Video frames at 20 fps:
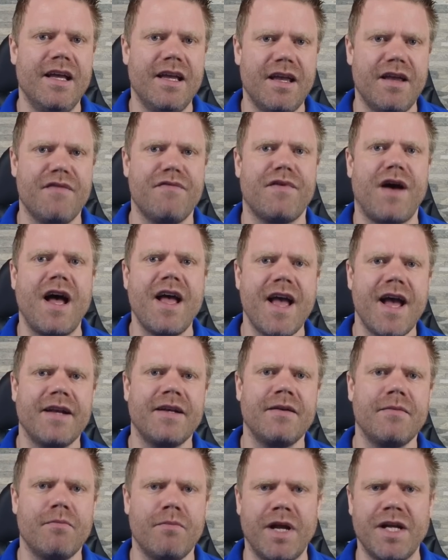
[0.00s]
If I
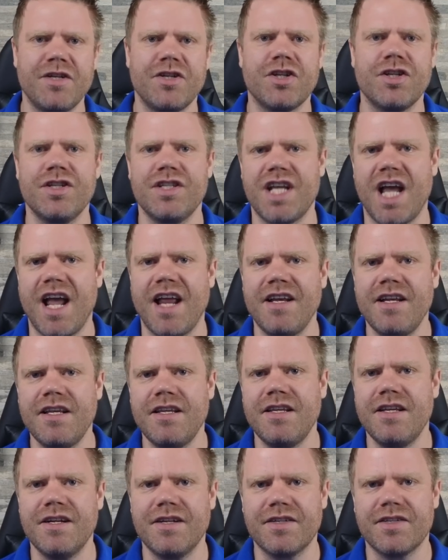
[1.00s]
hadn't mentioned any
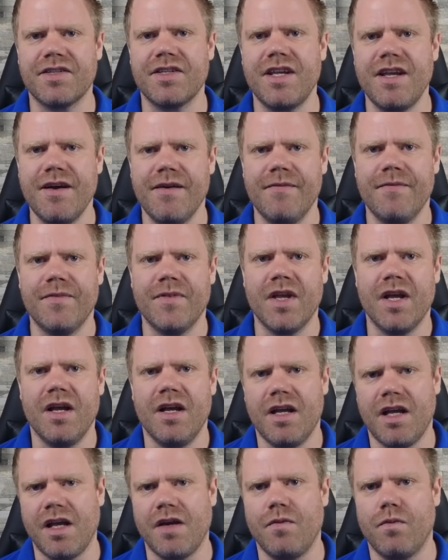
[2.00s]
years here,
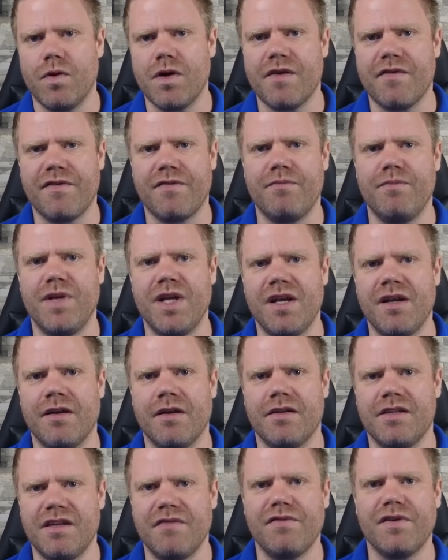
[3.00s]
it would have been
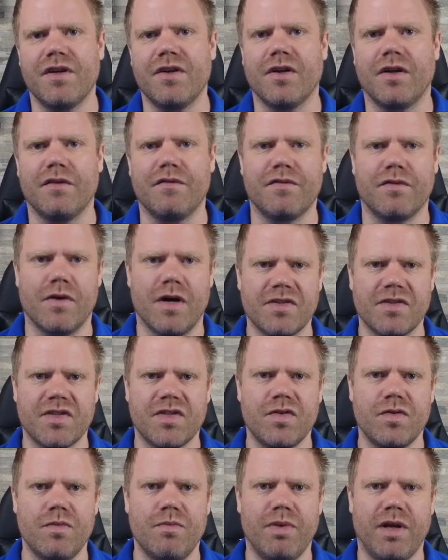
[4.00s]
difficult for
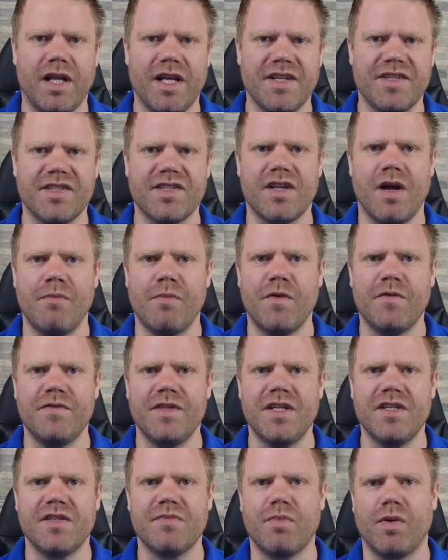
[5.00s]
to place some of
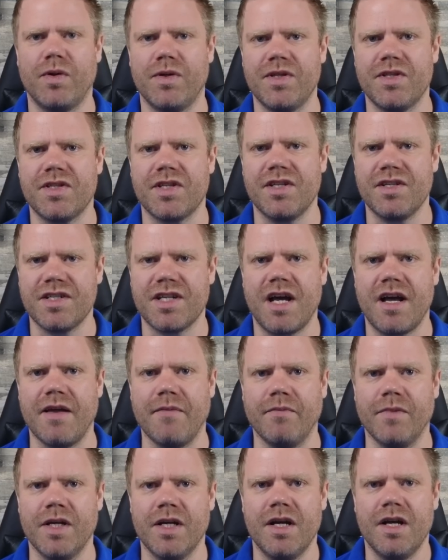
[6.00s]
these points in time.
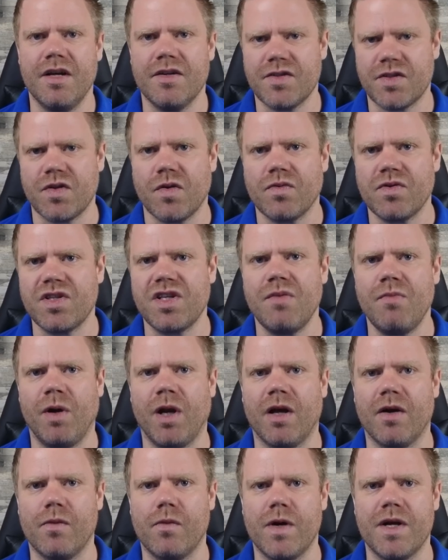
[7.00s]
So
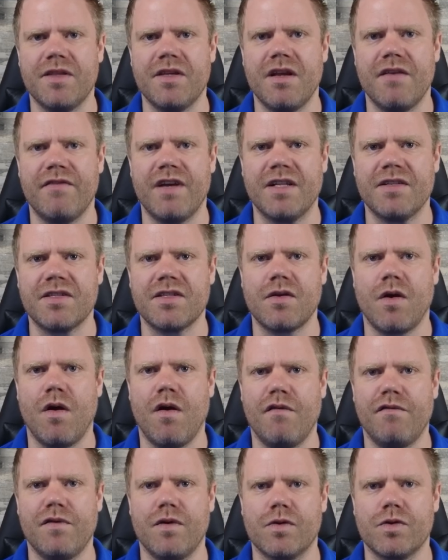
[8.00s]
similar were the events
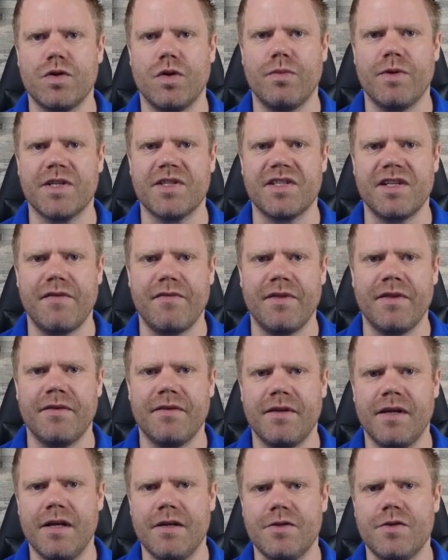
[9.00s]
of October 7th,
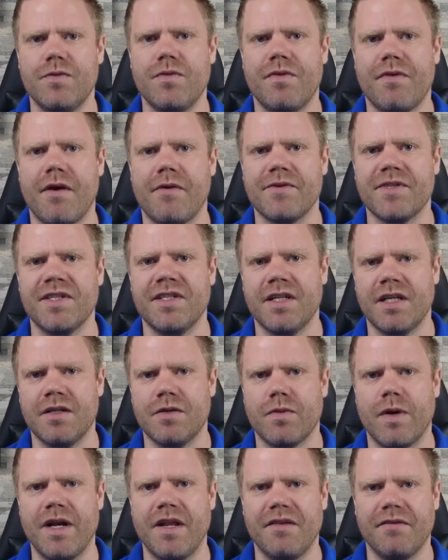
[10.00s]

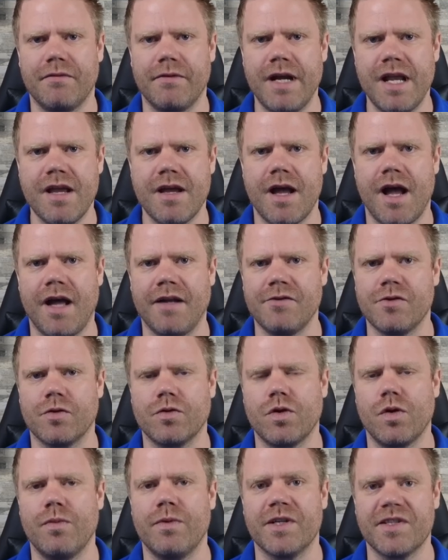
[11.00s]
2023 and
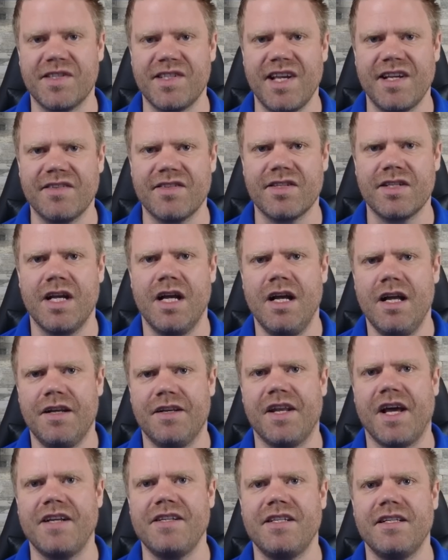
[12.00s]
October 6,
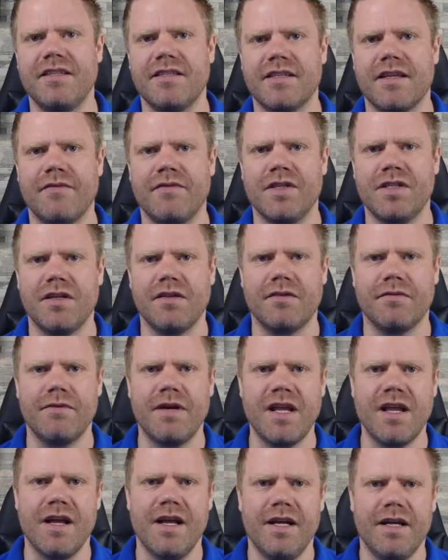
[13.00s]

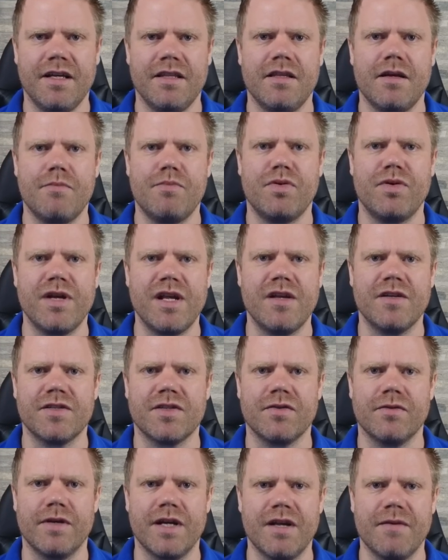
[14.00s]
1973 in their
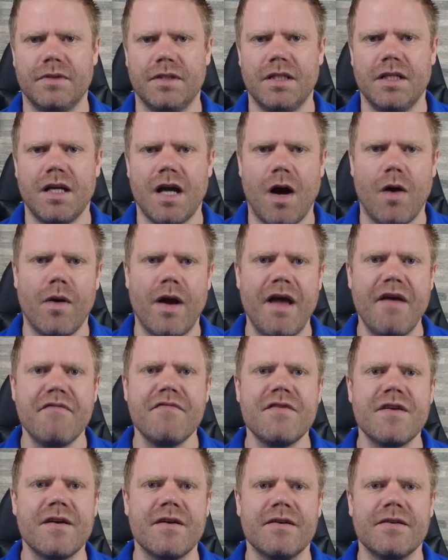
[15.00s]
prehistory.
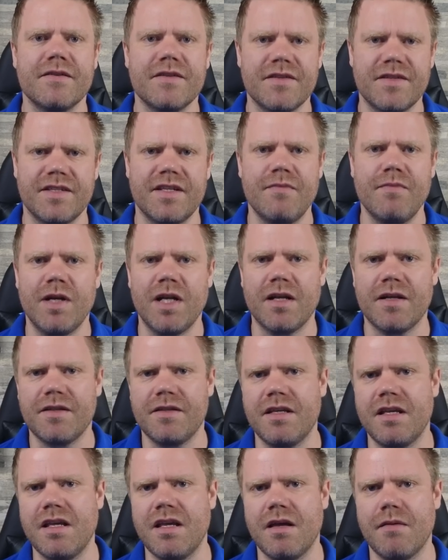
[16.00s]
However similar
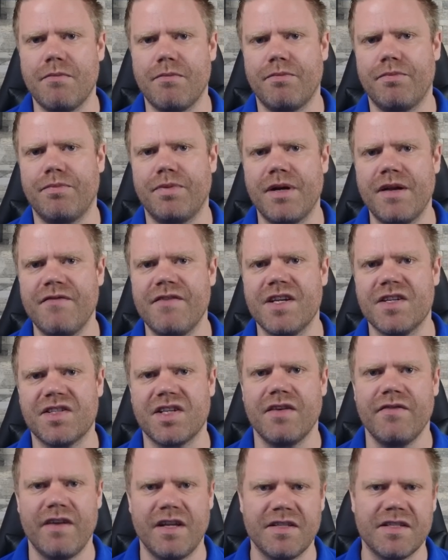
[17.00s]
the previous
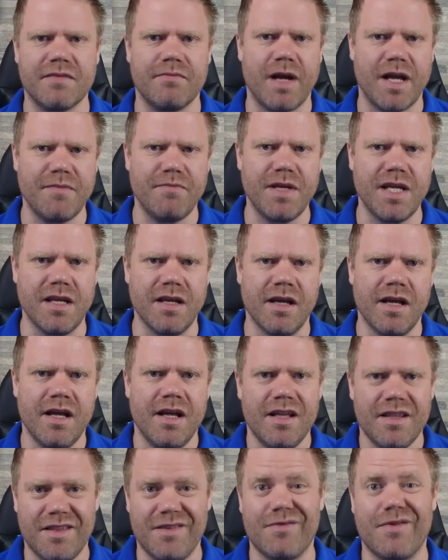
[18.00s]
events might be,
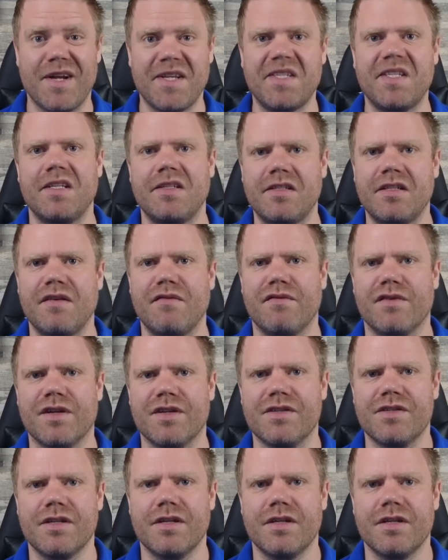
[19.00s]
the rest is different.